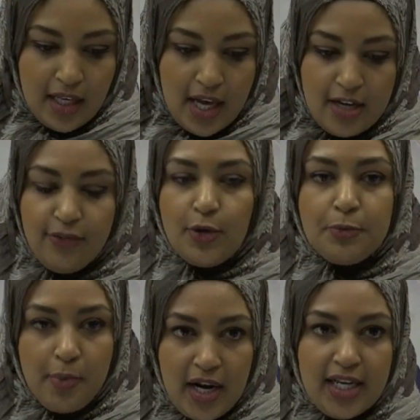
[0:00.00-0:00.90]
And of
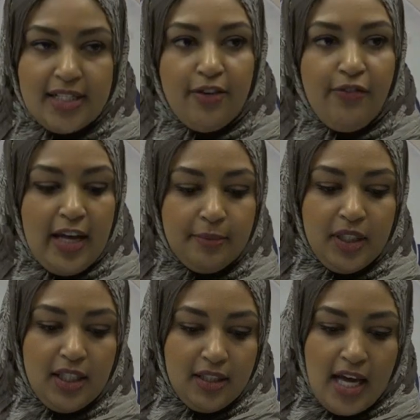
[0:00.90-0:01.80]
course, praying as a
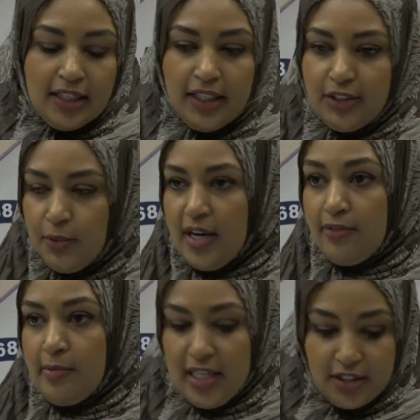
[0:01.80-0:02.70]
family, at least when
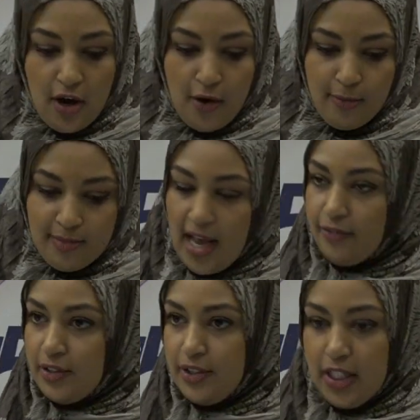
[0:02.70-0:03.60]
everybody's home
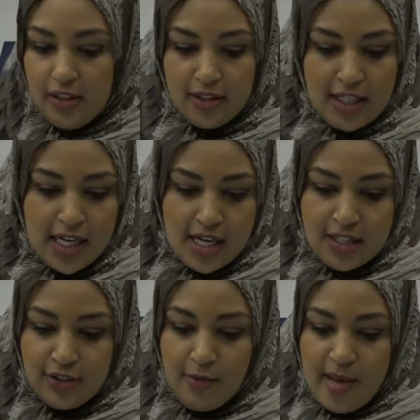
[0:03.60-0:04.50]
after dinner.
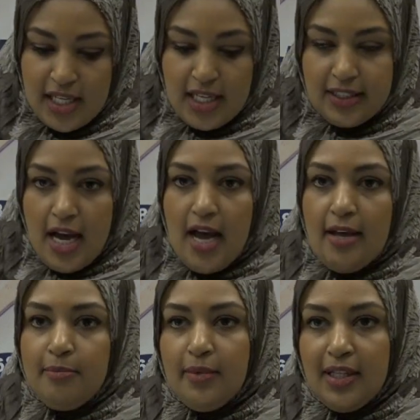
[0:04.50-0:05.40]
So making
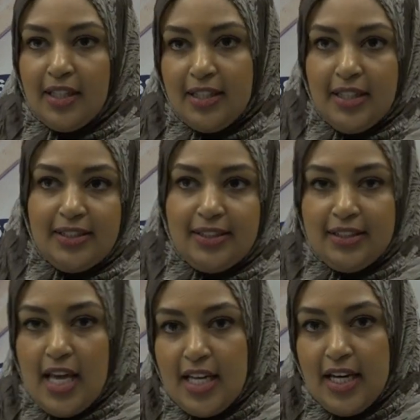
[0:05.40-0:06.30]
time that's
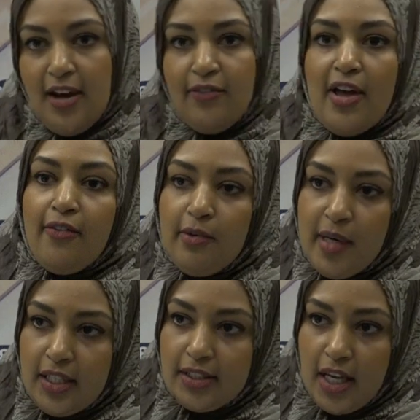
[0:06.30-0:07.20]
taken out of
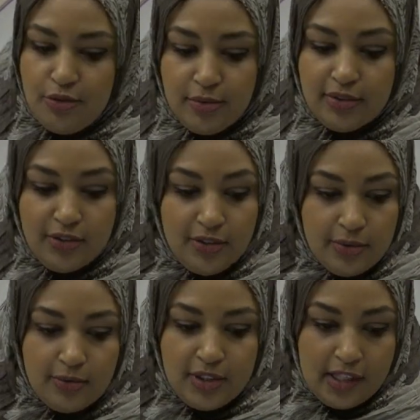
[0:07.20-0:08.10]
everybody's schedule to
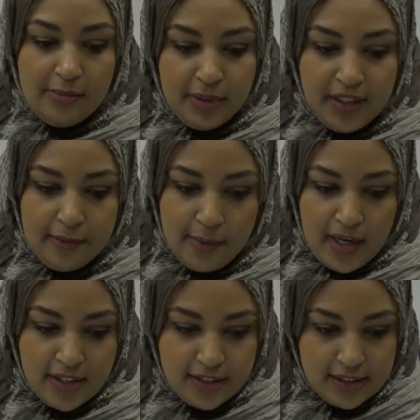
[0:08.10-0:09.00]
do, to complete the
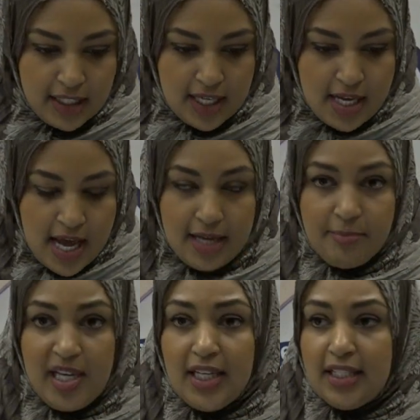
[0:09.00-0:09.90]
prayers, and
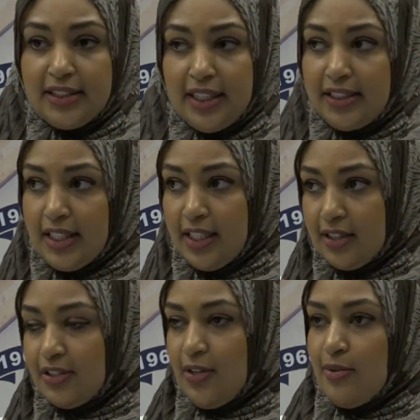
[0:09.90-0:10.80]
being consistent.
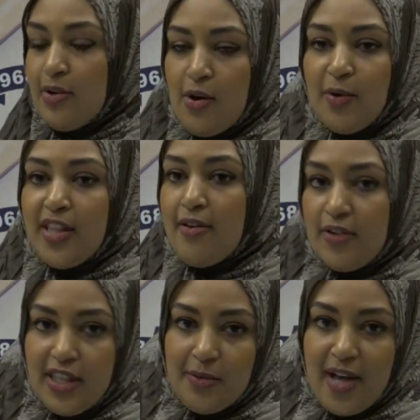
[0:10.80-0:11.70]
So with
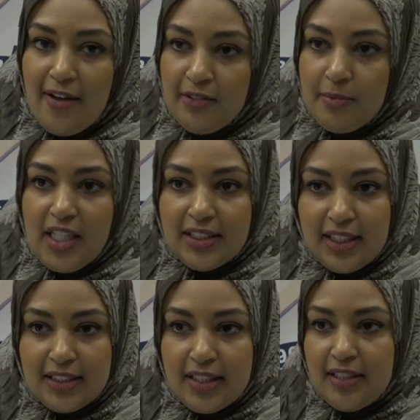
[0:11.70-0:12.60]
everything, we have
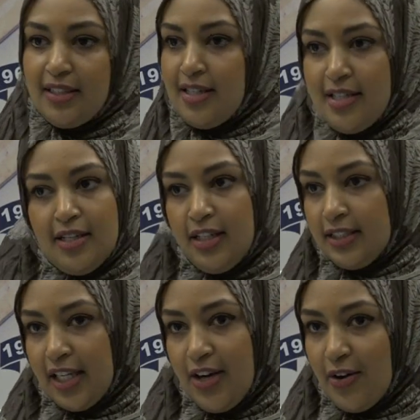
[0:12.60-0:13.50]
consistent.
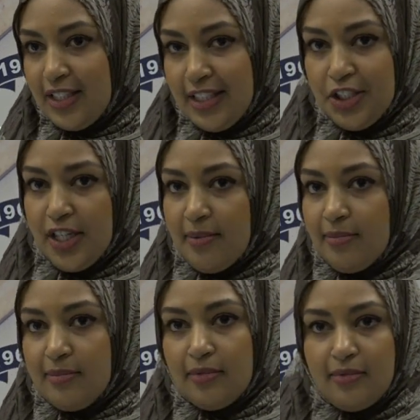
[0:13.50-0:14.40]
It's like going to the
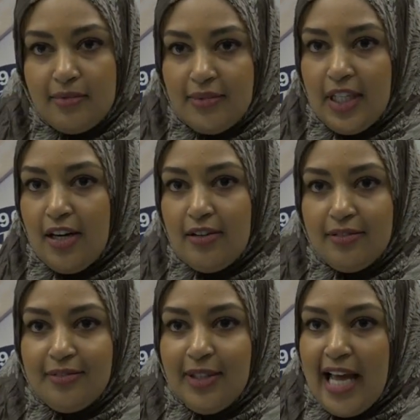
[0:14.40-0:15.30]
gym, you
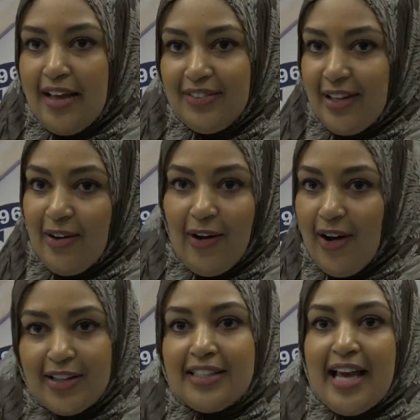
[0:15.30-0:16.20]
know? We have to go
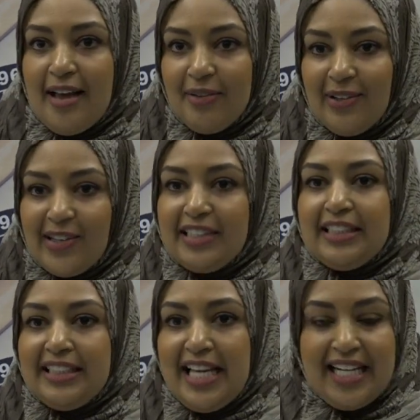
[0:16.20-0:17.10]
all the time in order to
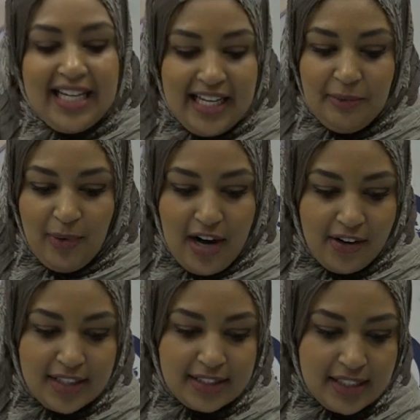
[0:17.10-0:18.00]
see any kind of
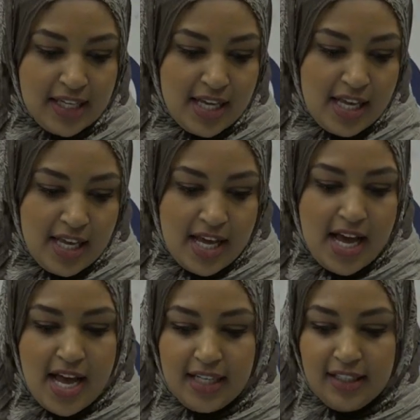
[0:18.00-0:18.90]
progress.
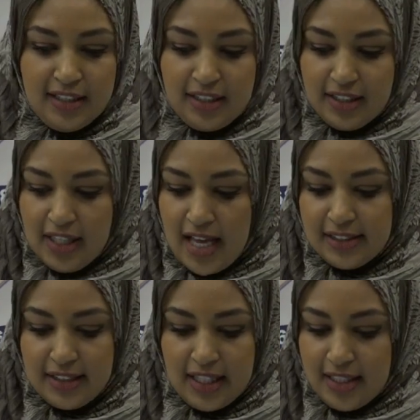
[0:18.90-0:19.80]
And
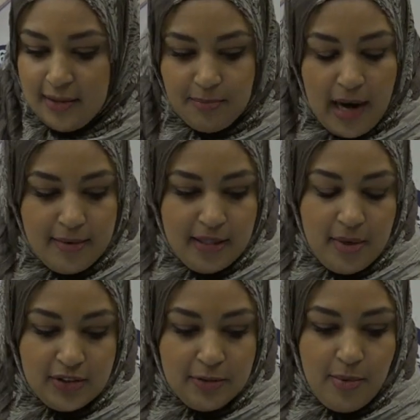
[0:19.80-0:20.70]
lastly, and the, probably the
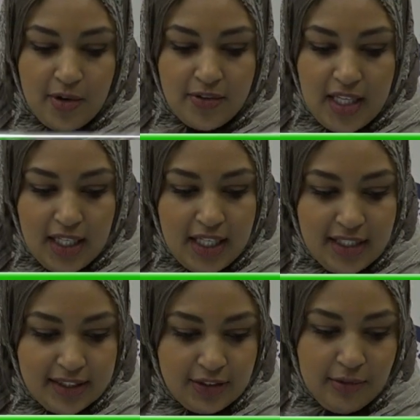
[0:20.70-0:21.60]
most important thing,
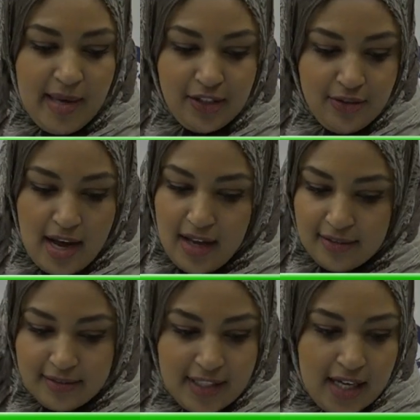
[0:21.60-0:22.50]
is to make dua,
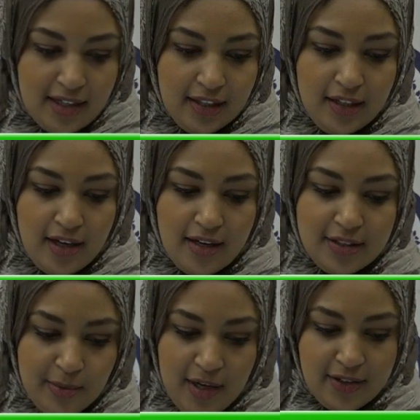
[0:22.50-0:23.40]
that Allah
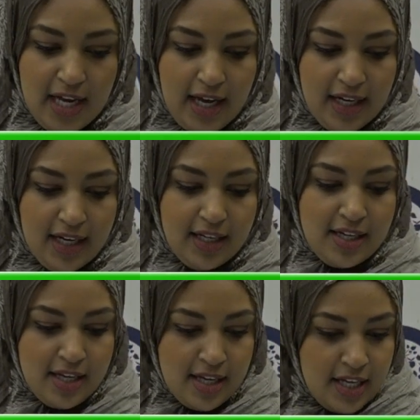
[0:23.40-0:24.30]
subhanahu wa ta'ala
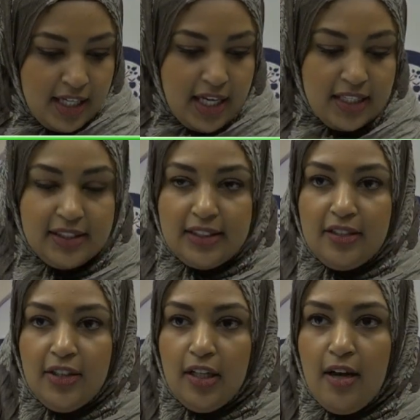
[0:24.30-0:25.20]
can
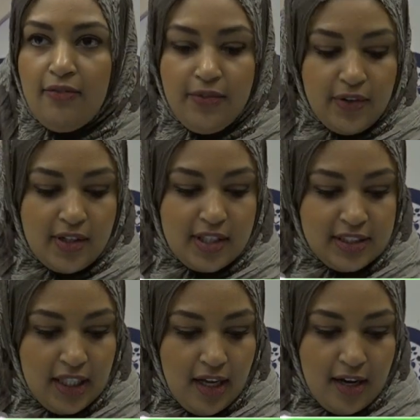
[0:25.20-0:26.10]
instill the love for
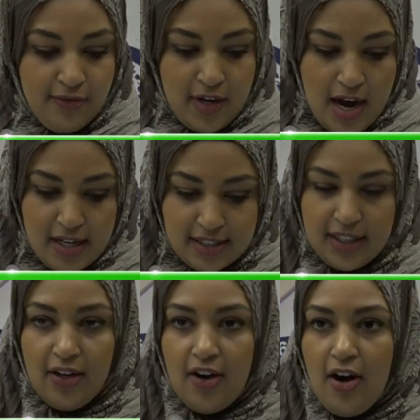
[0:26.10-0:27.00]
Salah for us
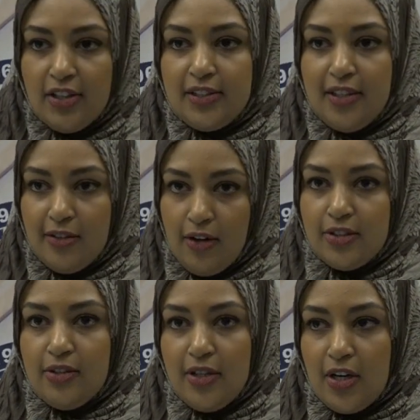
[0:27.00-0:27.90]
in our hearts and
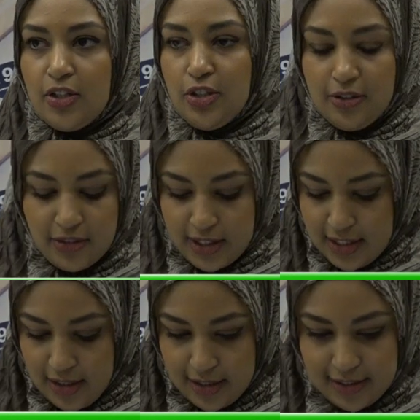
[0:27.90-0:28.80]
also in our
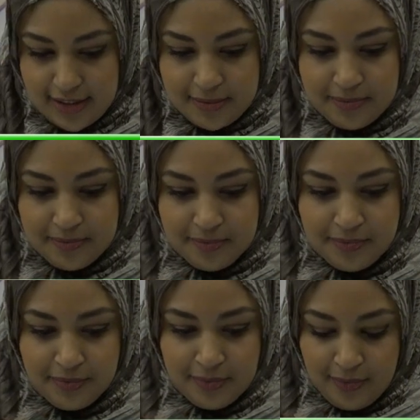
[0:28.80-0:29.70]
children's hearts.
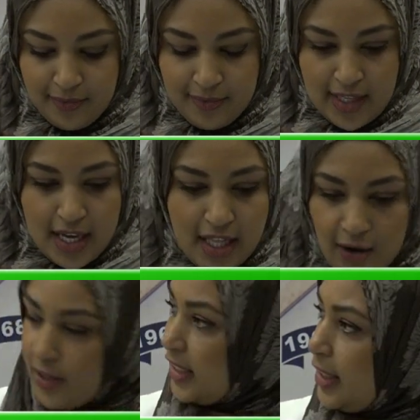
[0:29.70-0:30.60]

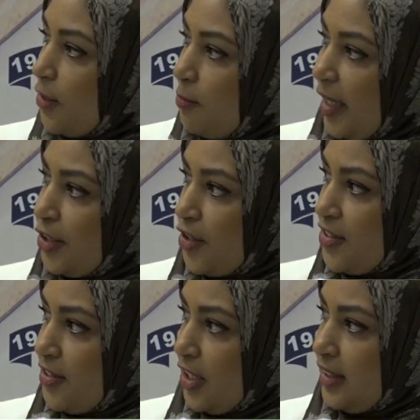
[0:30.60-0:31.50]
Oh, this little picture
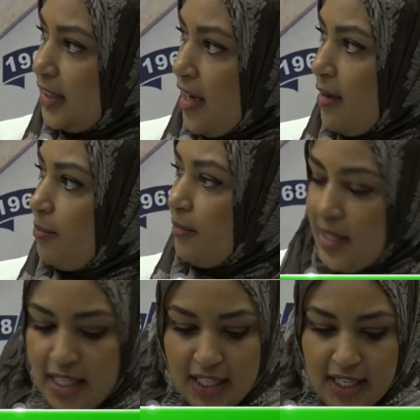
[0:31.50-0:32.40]
is just um,
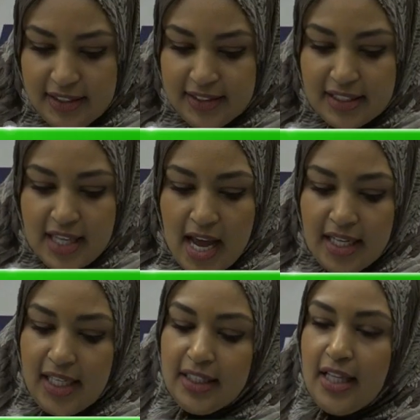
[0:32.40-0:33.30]
kids
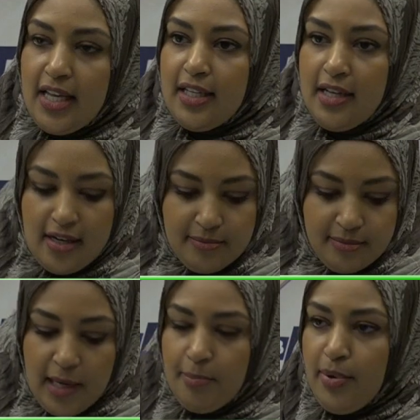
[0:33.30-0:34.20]
designing like
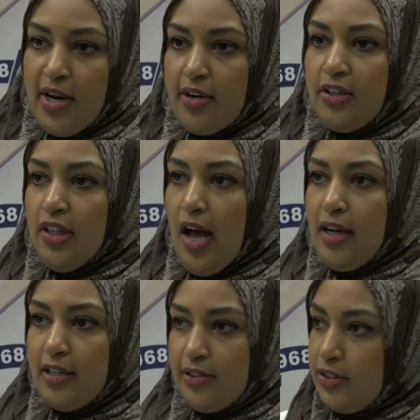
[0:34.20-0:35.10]
um, a prayer clock.